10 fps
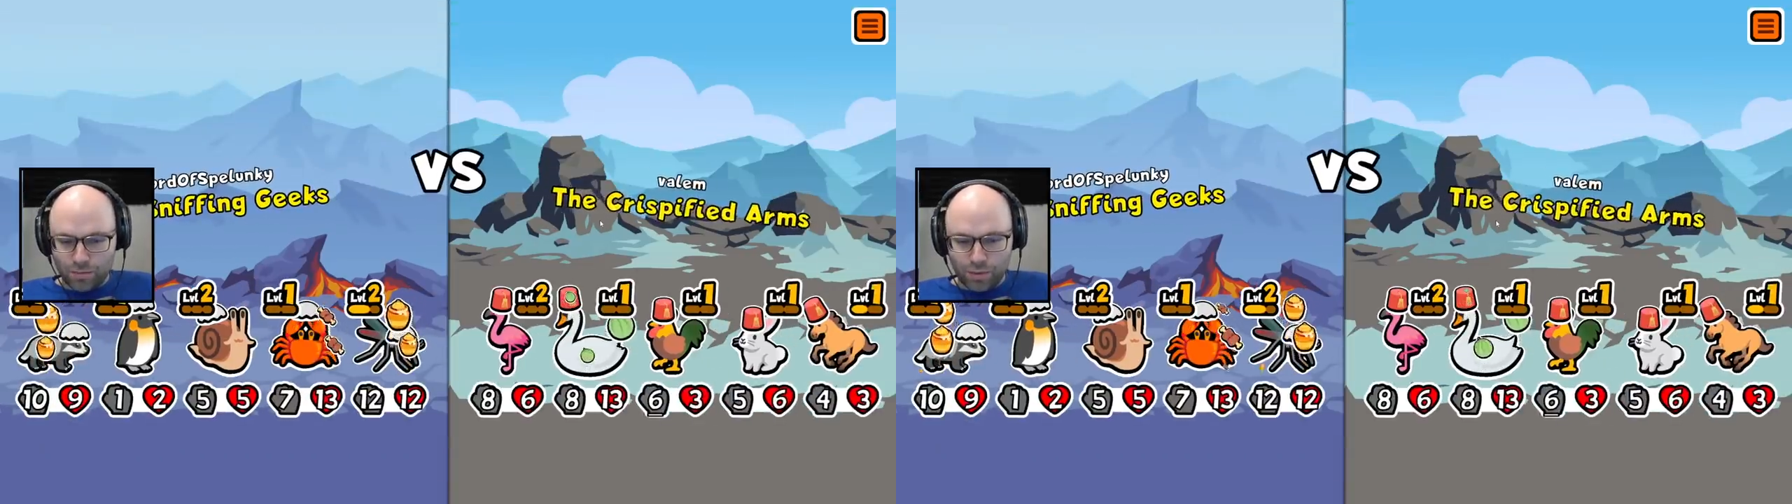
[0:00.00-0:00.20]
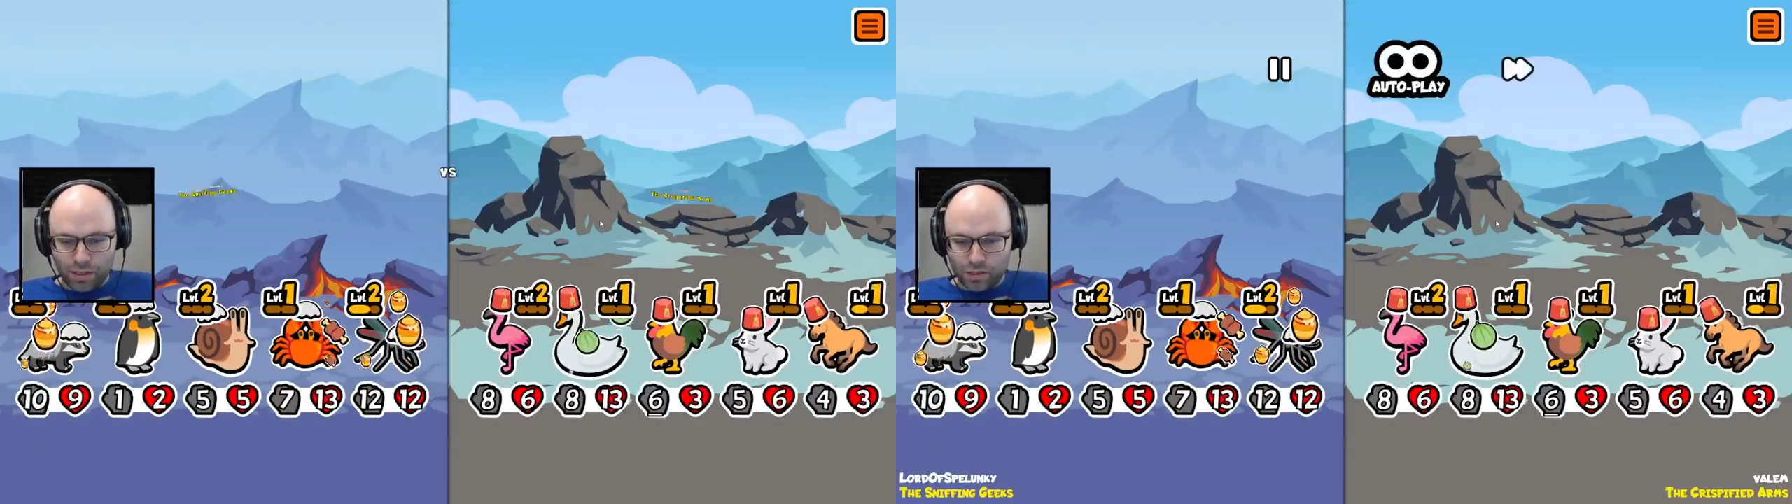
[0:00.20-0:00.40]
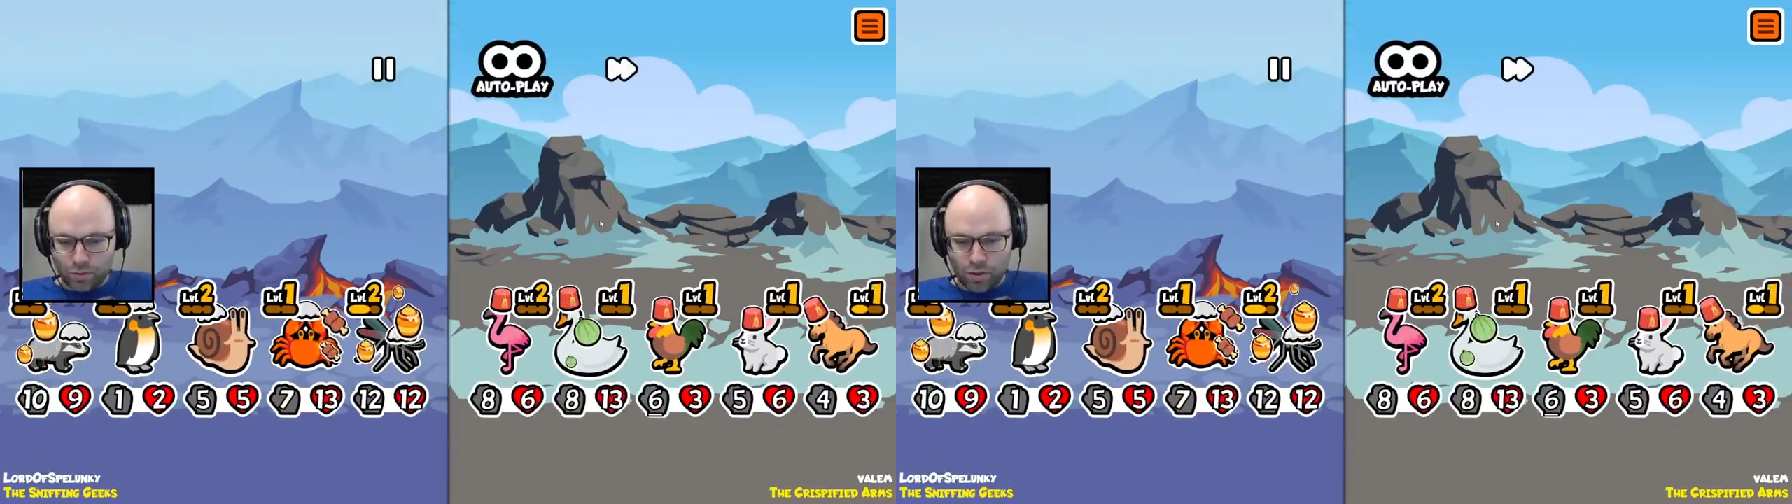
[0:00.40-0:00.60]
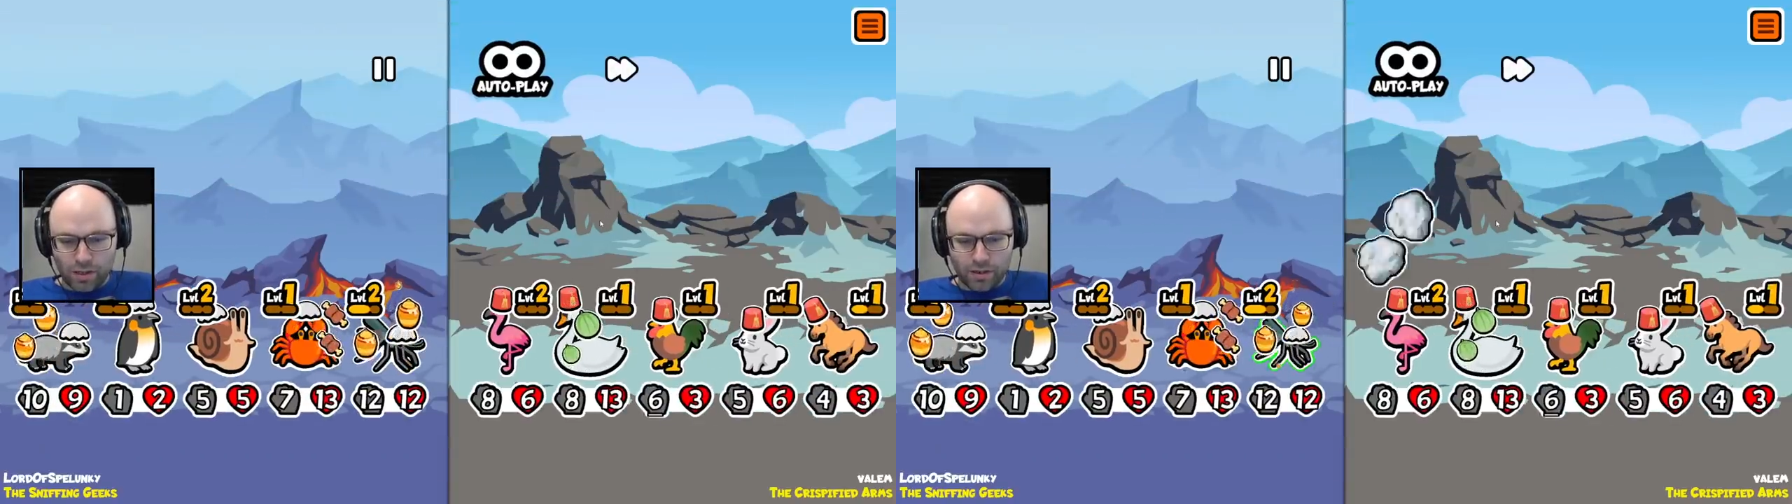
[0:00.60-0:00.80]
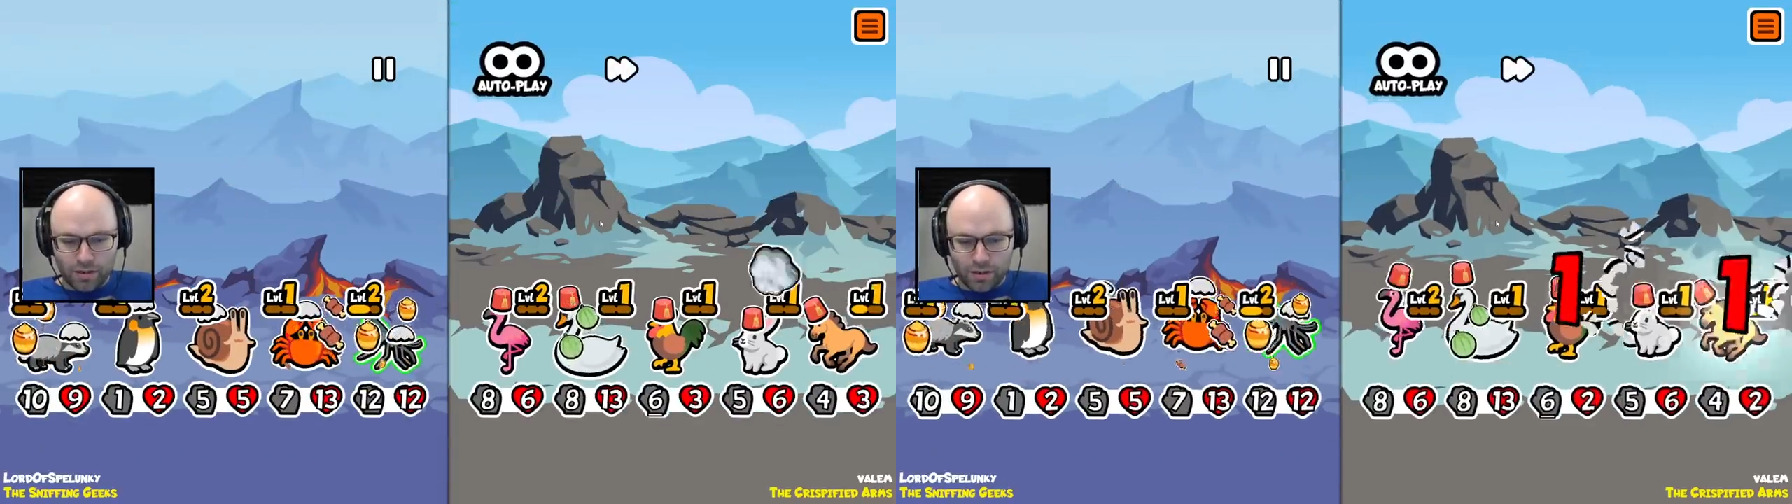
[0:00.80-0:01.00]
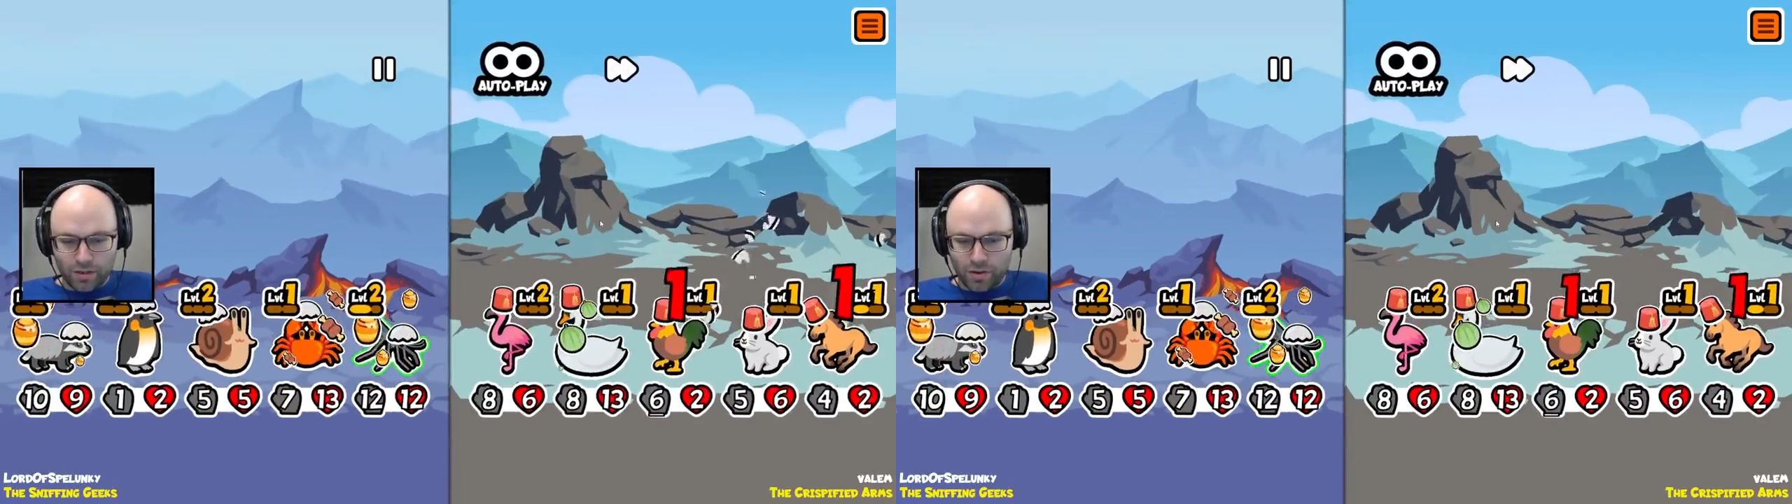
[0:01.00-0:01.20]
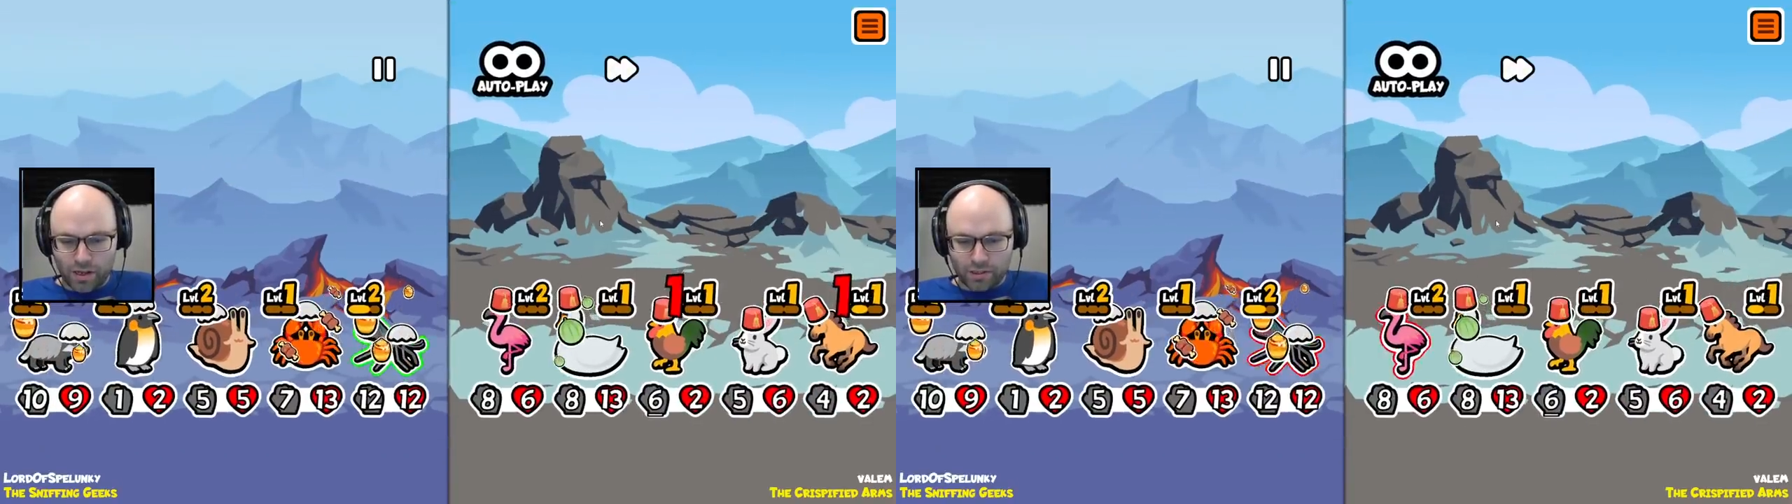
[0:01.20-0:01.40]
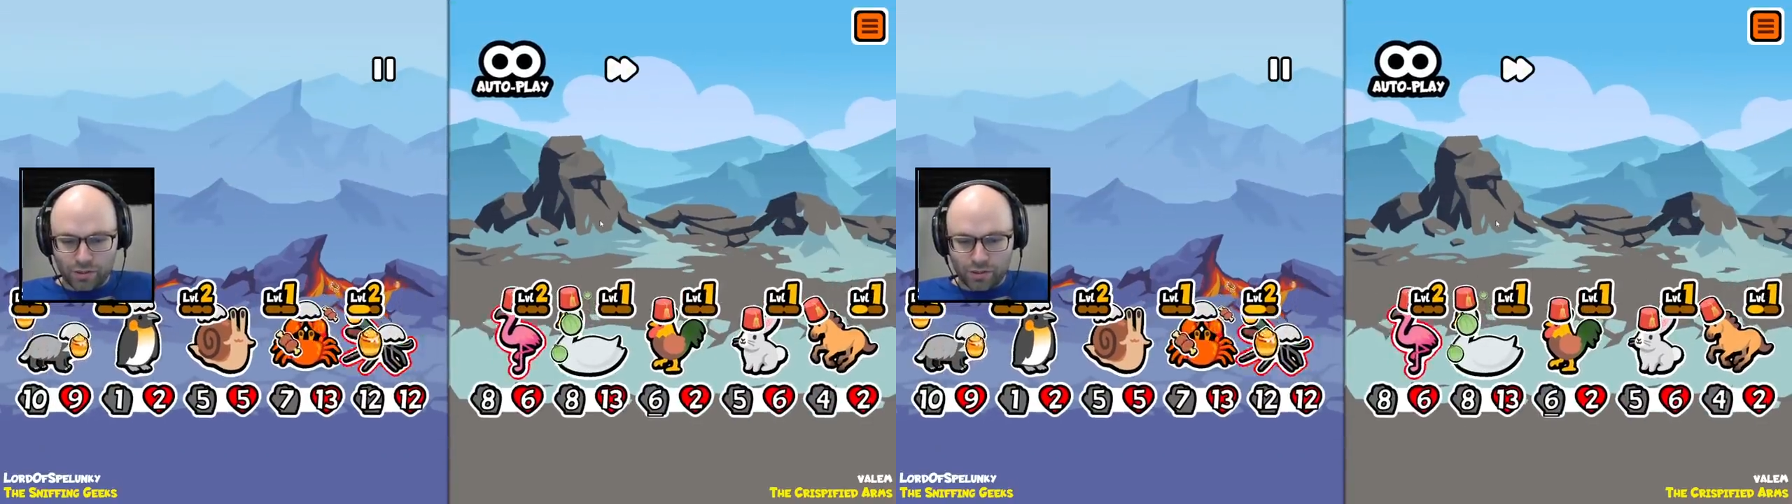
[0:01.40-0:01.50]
plus one across